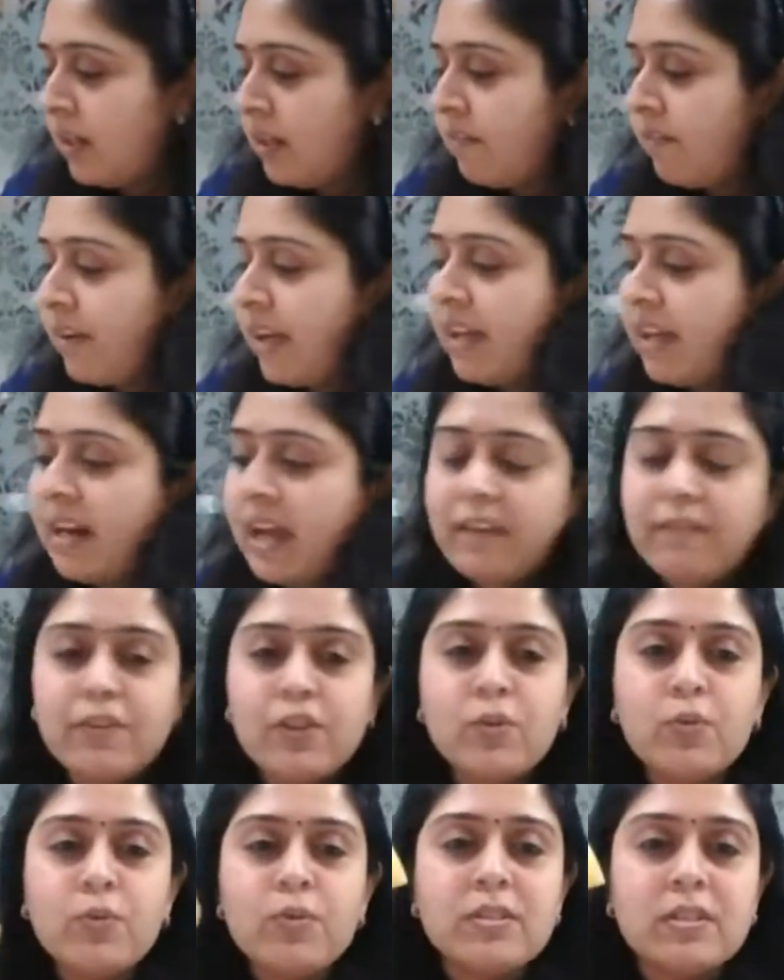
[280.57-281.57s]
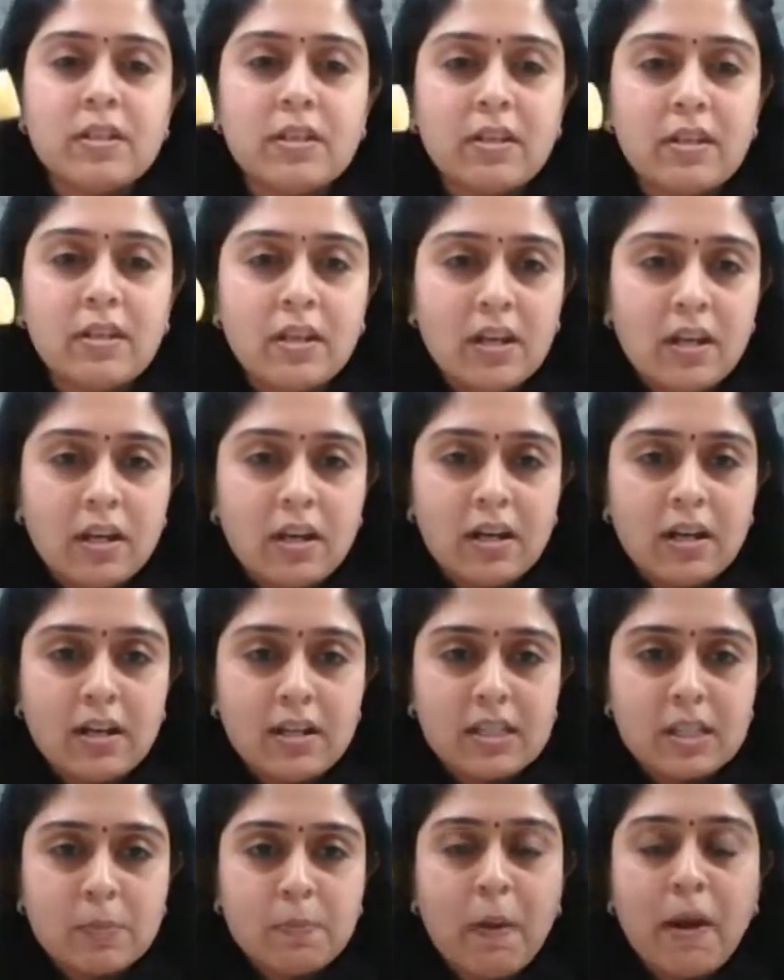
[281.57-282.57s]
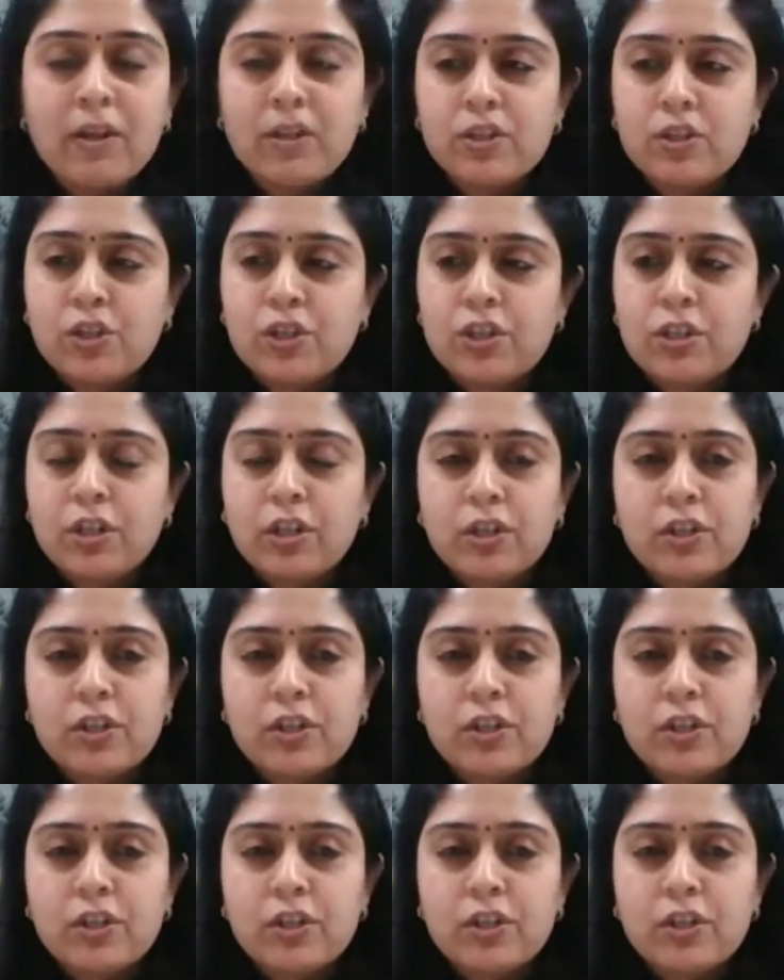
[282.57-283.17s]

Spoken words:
where I have used a sponge.